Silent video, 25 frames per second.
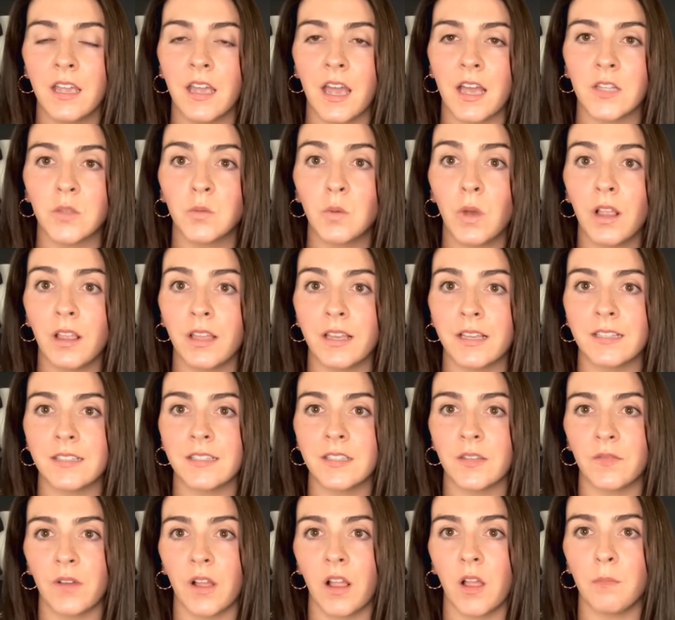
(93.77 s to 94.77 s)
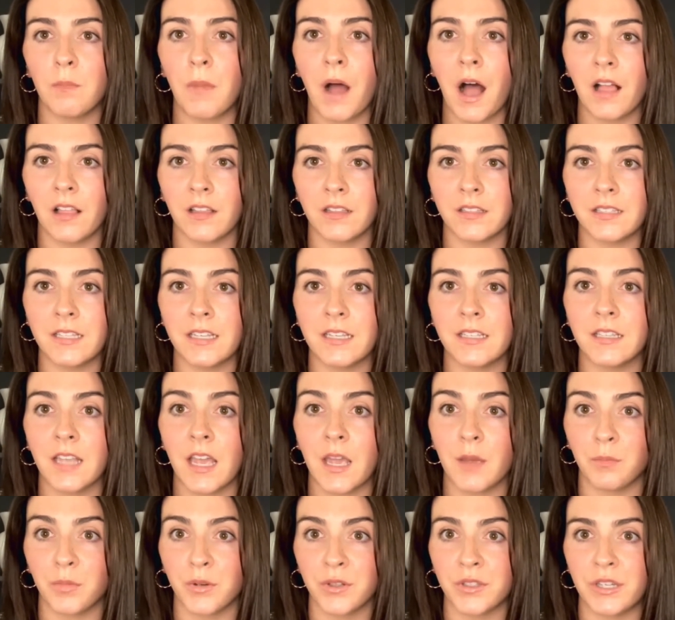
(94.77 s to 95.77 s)
as well as develop policies
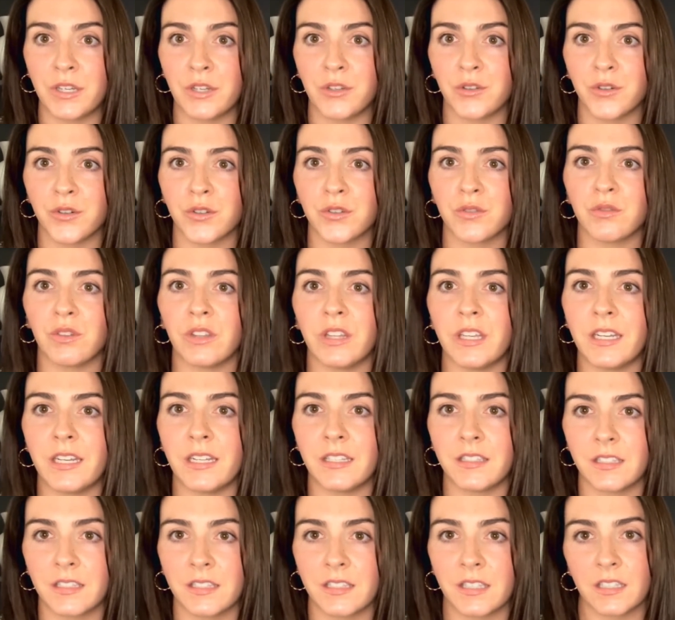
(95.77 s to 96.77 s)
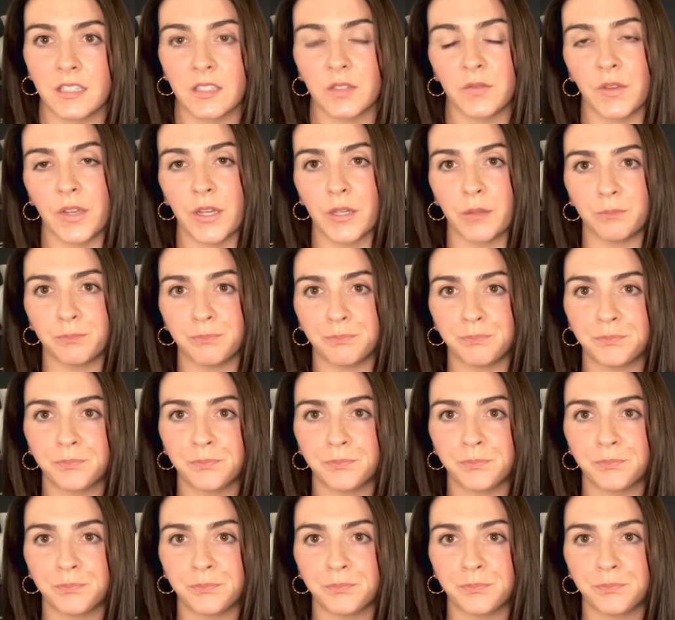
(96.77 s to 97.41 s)
and procedures related to Cysview.